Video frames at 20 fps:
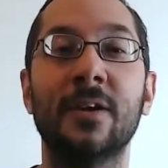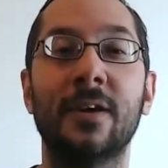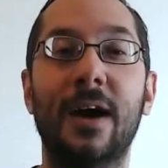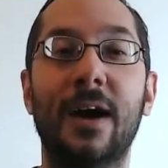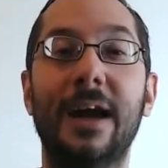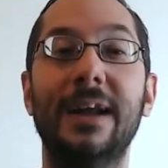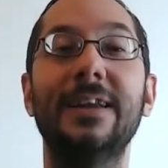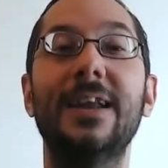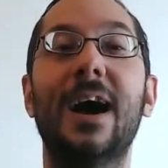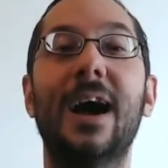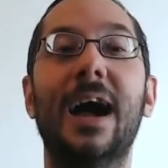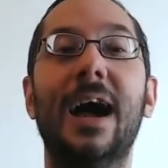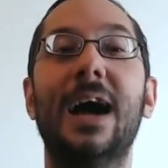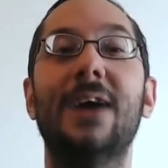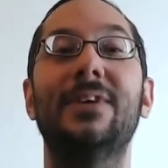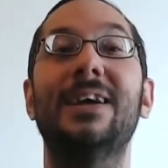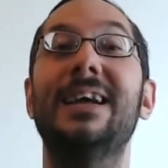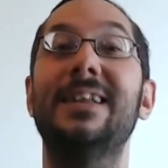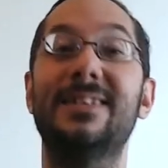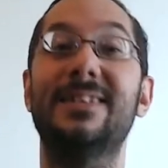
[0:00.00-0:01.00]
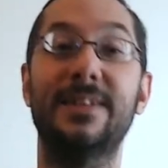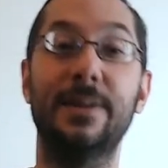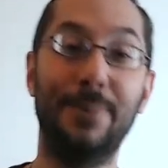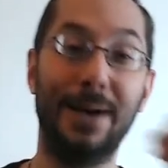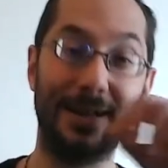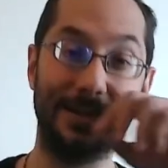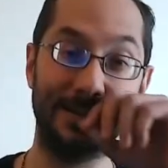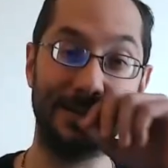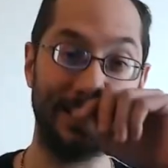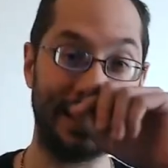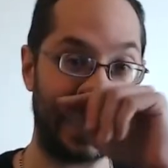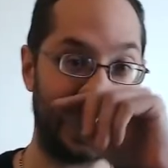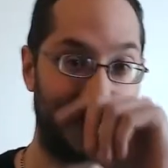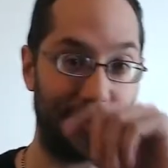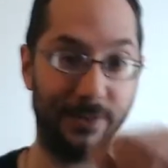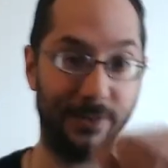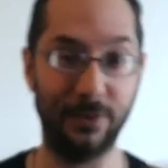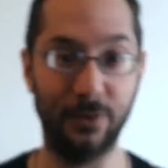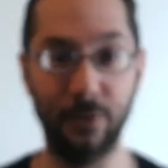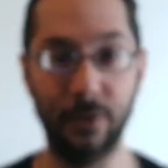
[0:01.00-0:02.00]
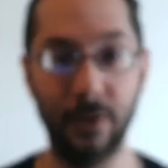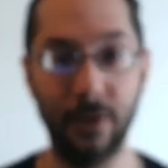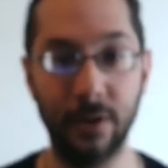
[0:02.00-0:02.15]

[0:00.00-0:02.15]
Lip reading: I did not have it's the best attitude.